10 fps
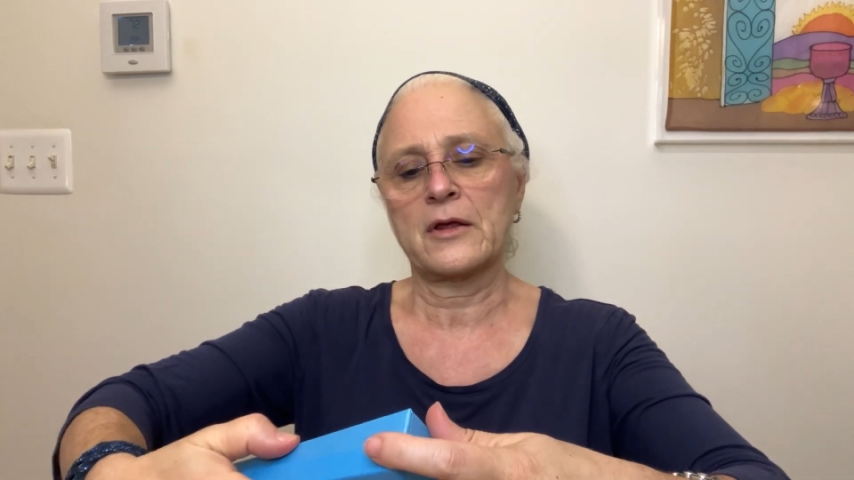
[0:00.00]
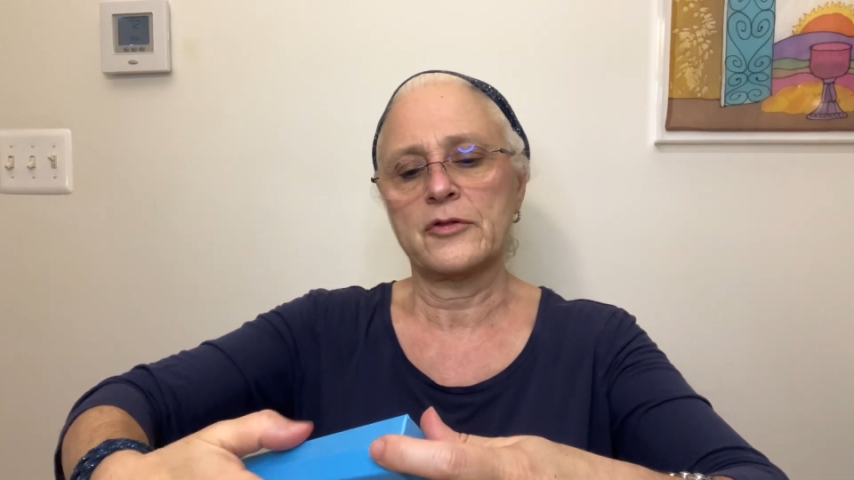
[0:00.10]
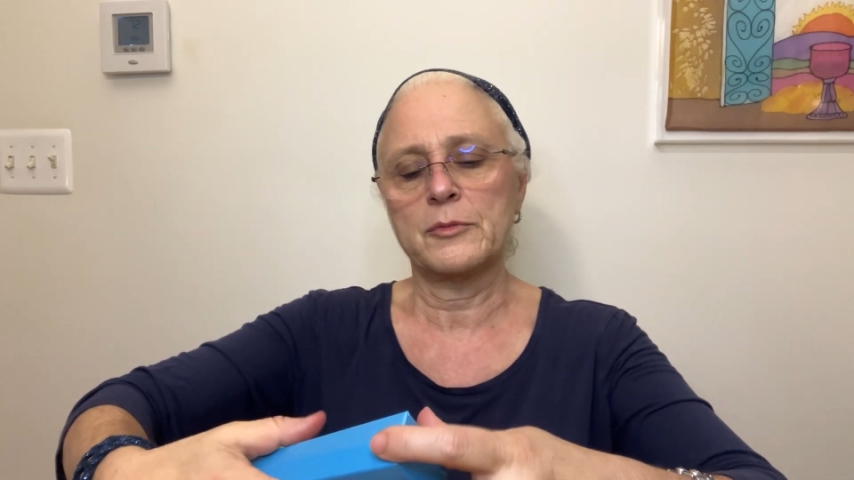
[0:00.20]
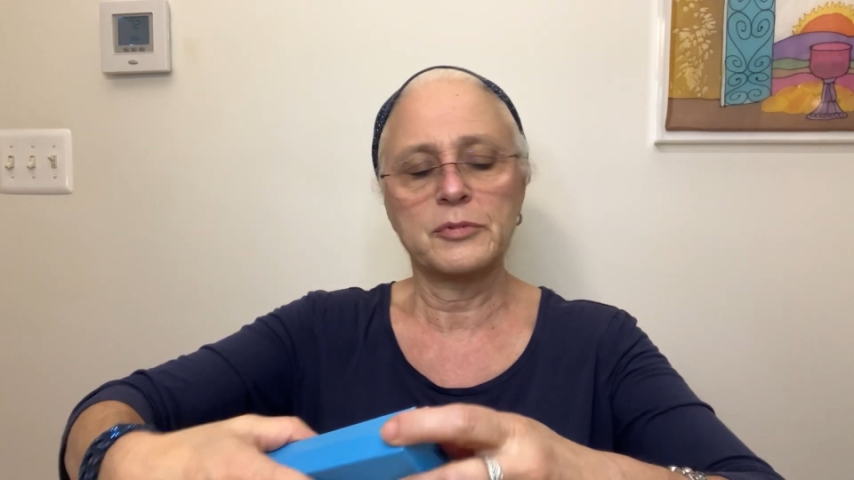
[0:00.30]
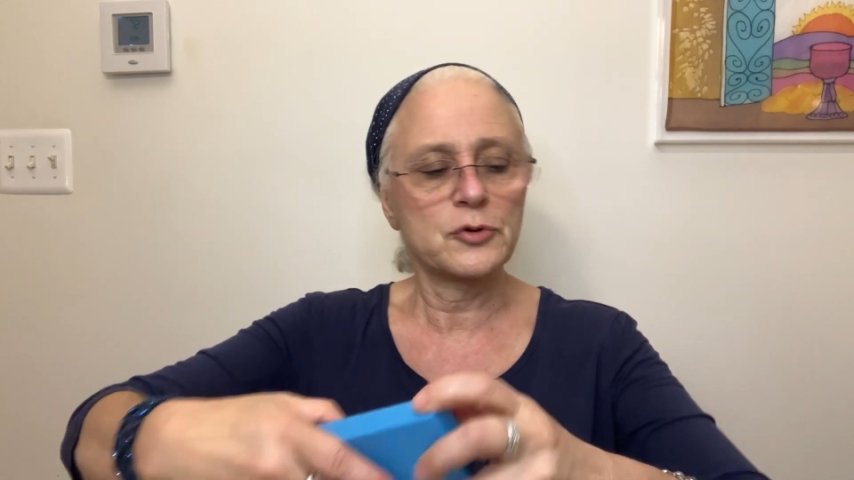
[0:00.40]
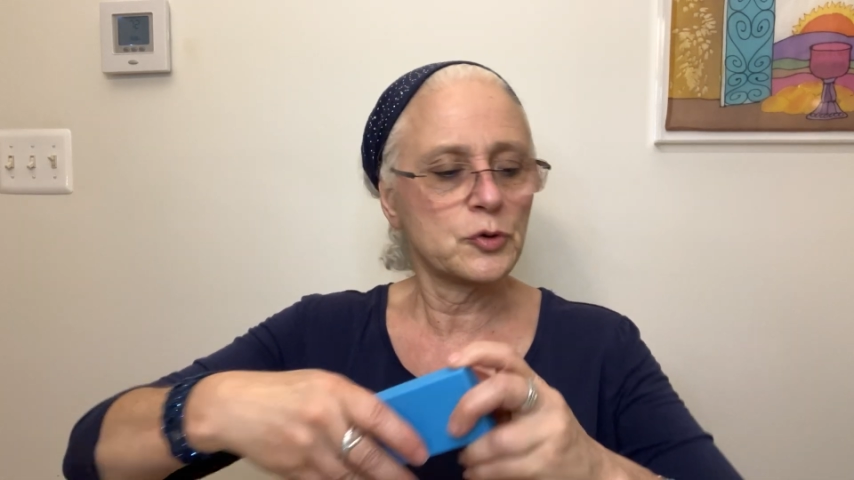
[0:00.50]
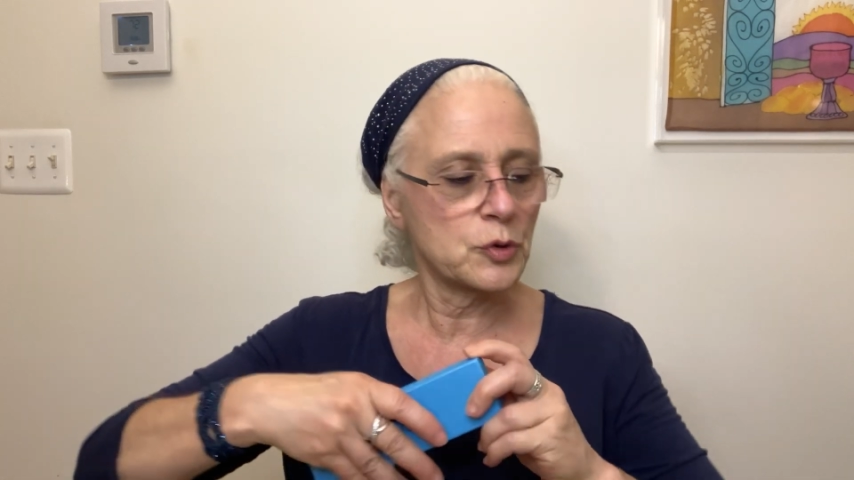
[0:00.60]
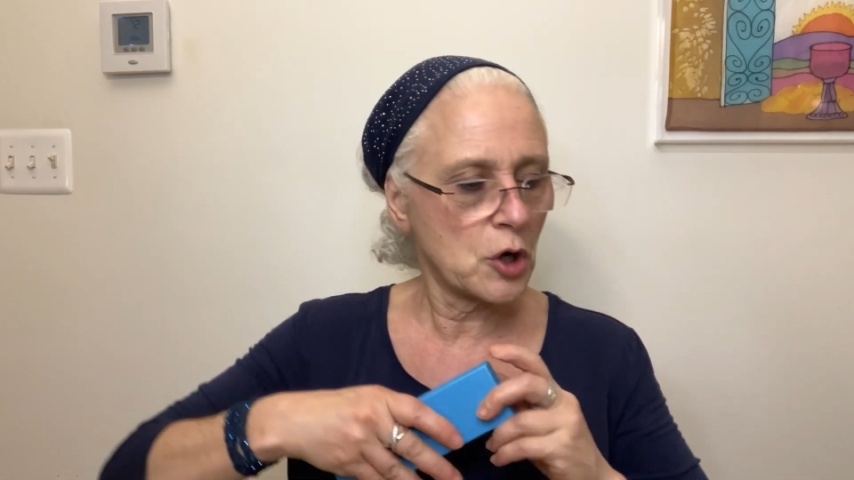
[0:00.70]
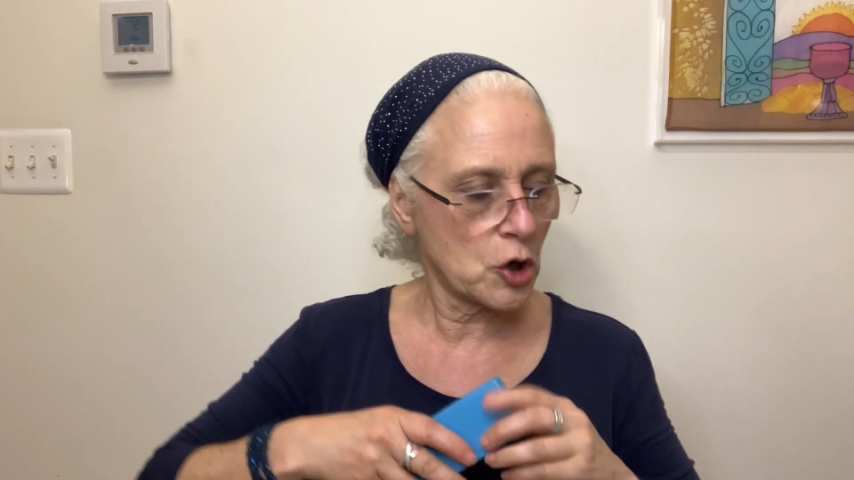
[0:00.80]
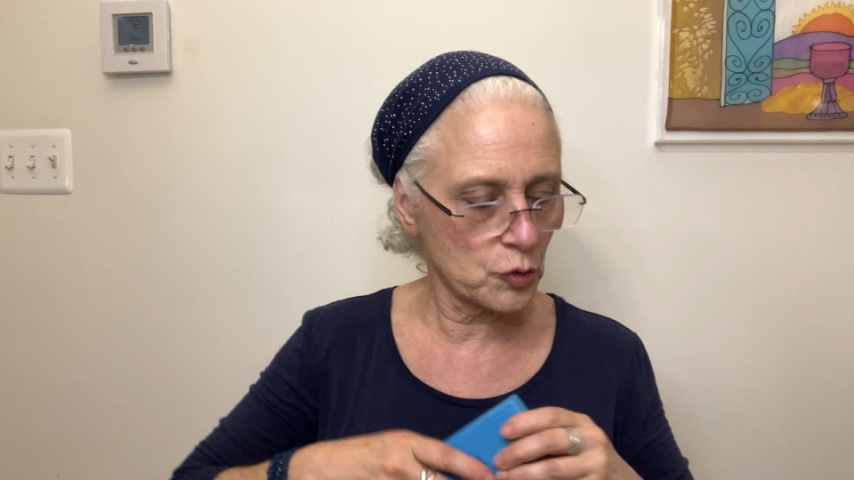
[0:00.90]
the Blue
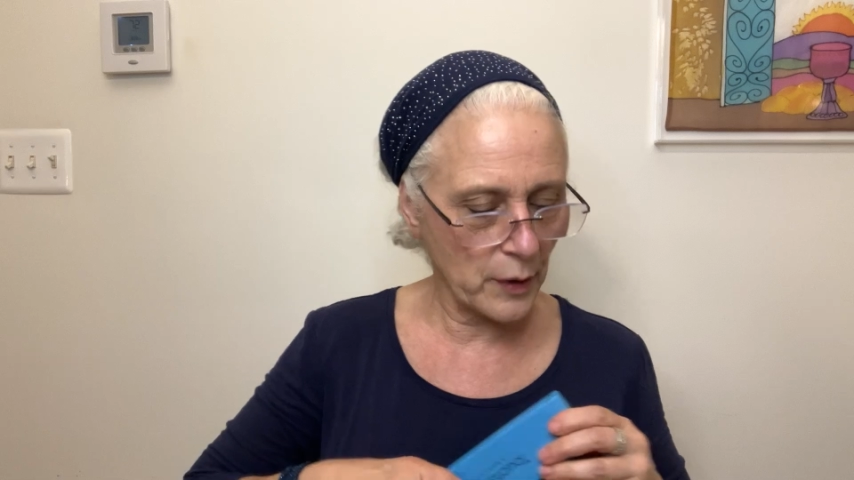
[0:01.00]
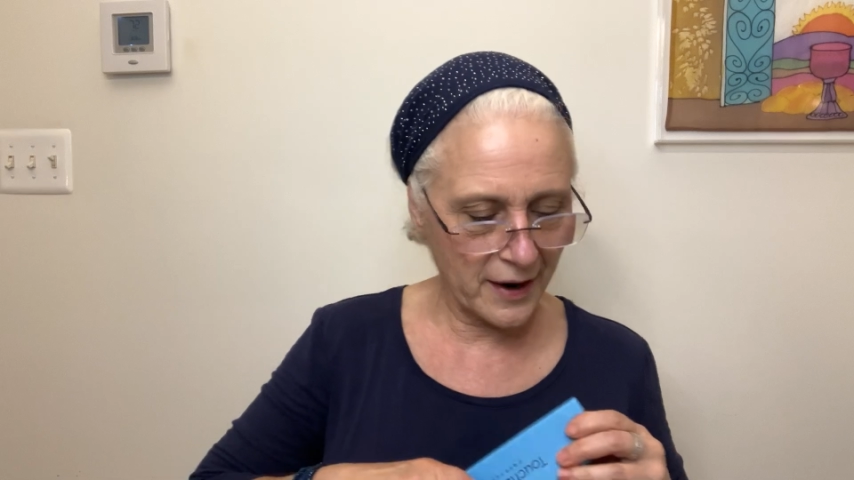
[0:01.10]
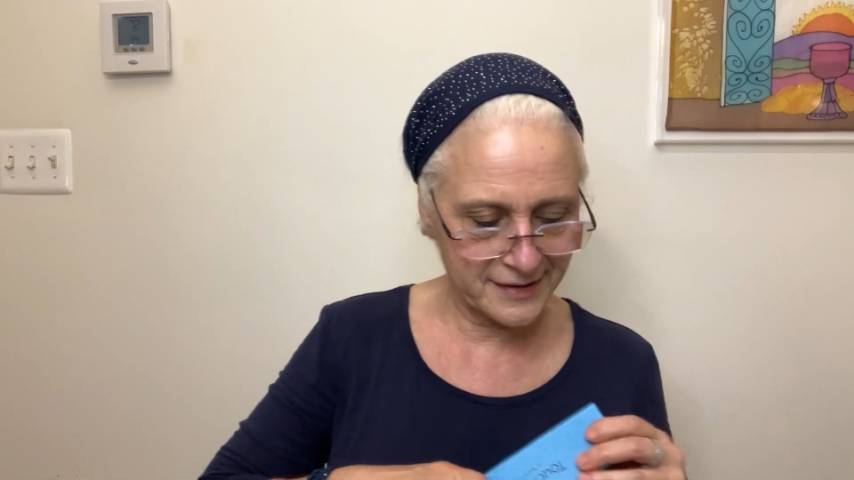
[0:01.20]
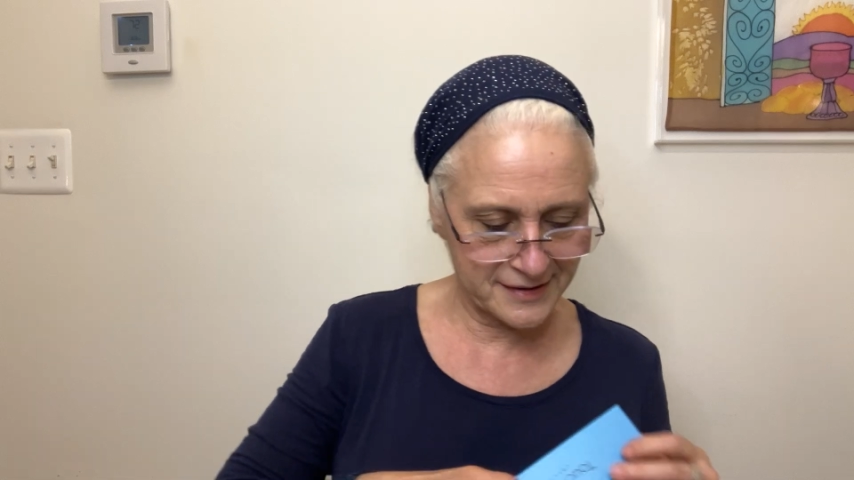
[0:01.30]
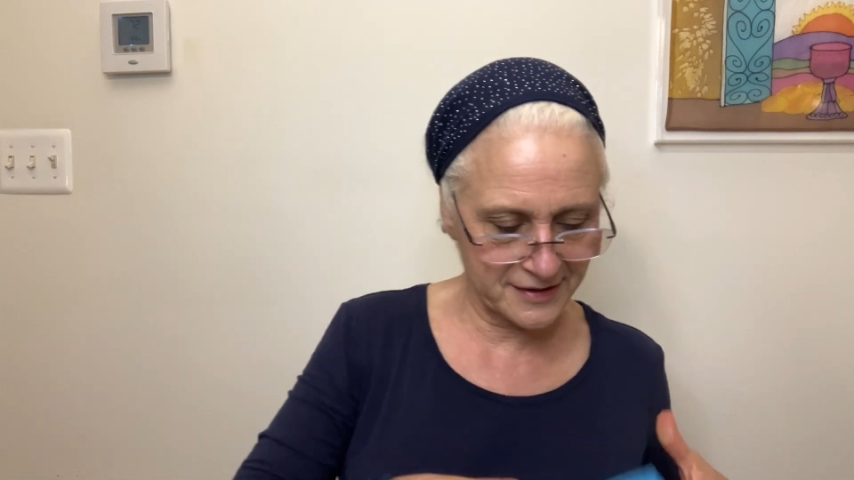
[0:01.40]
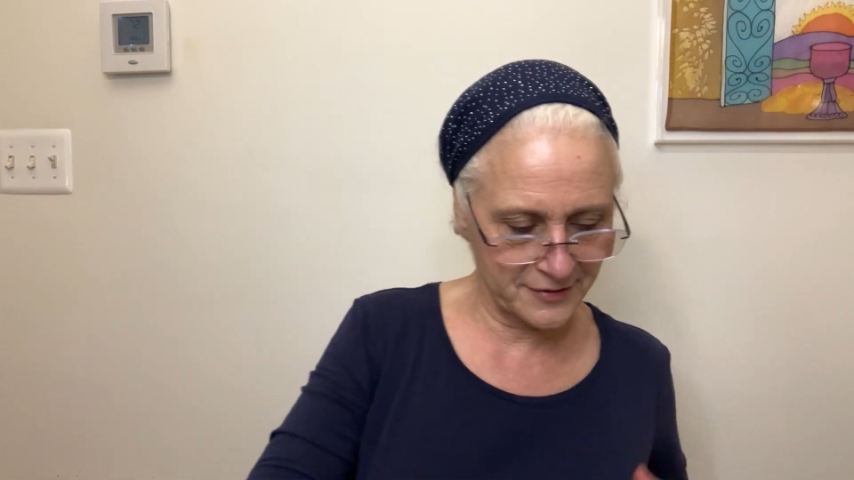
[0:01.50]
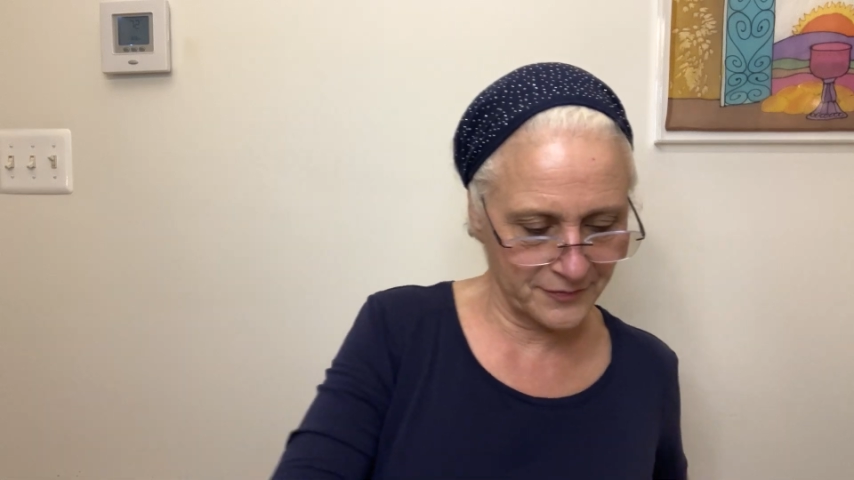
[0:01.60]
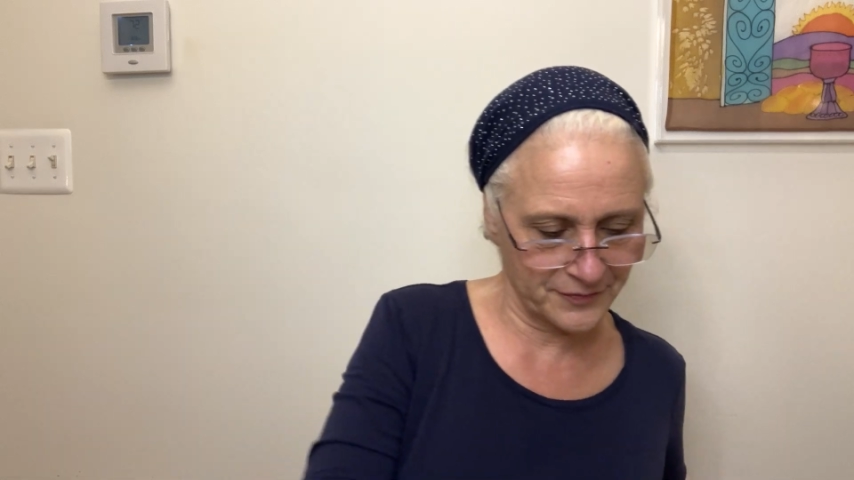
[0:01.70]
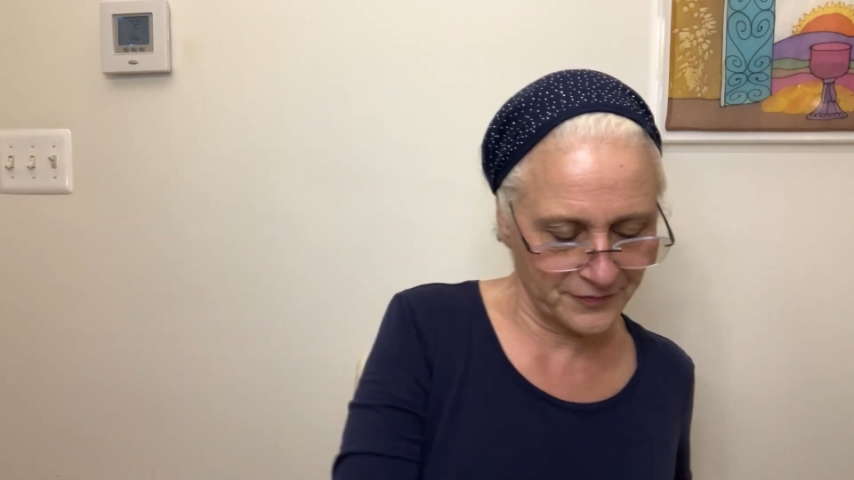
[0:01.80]
Horizon.